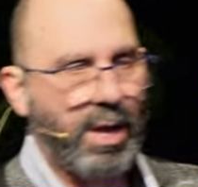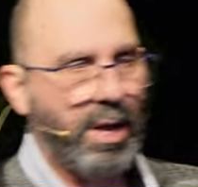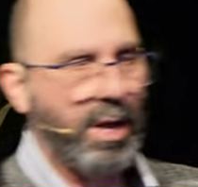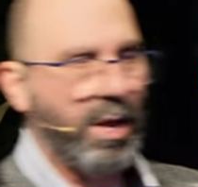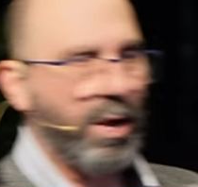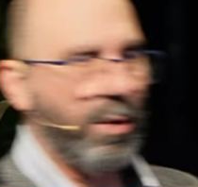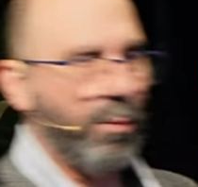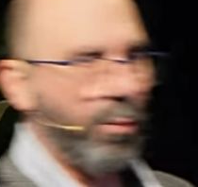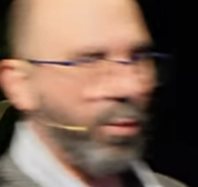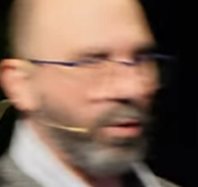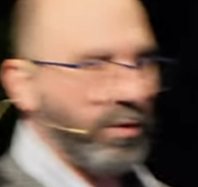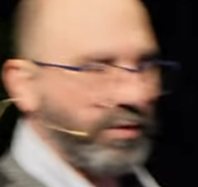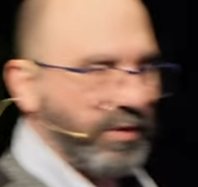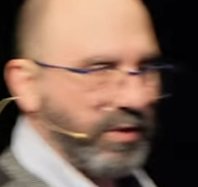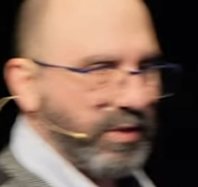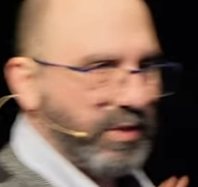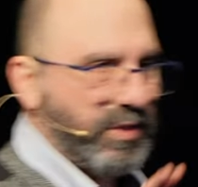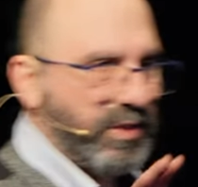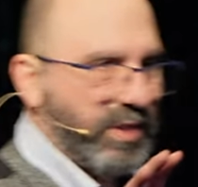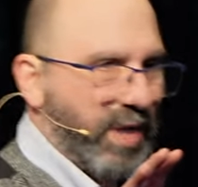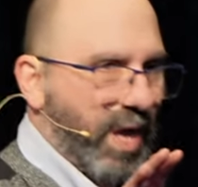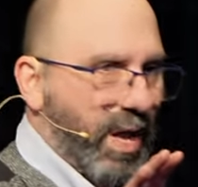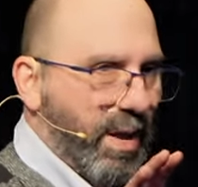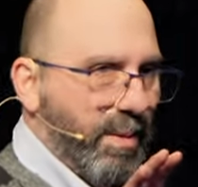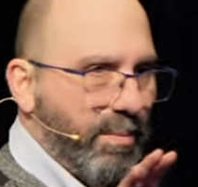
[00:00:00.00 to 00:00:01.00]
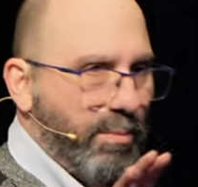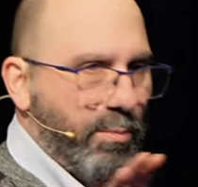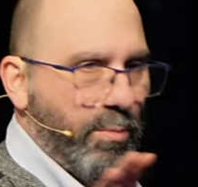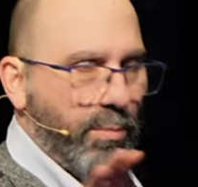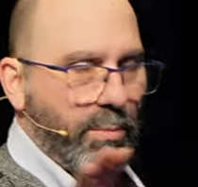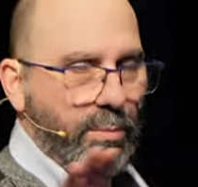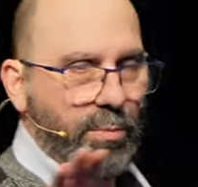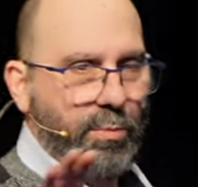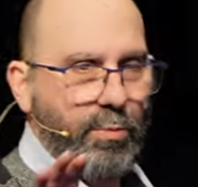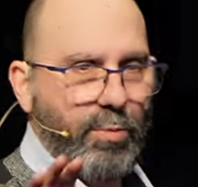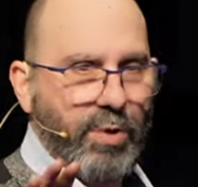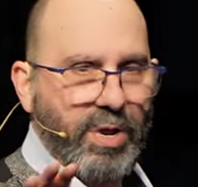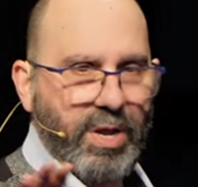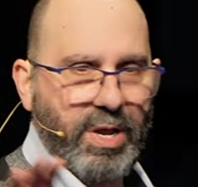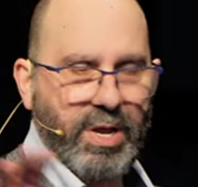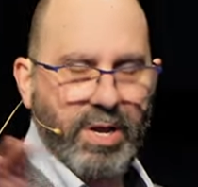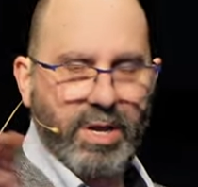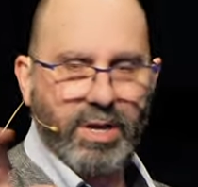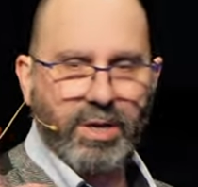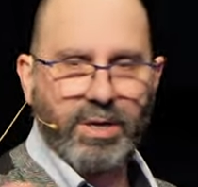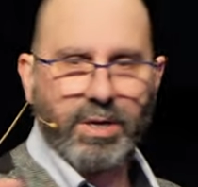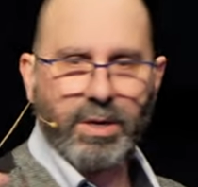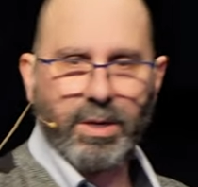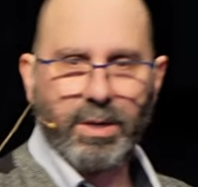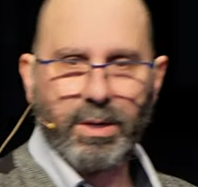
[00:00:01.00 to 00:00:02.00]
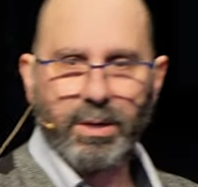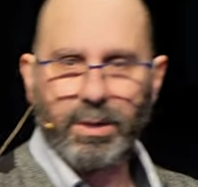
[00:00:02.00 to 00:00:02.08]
It wasn't some weird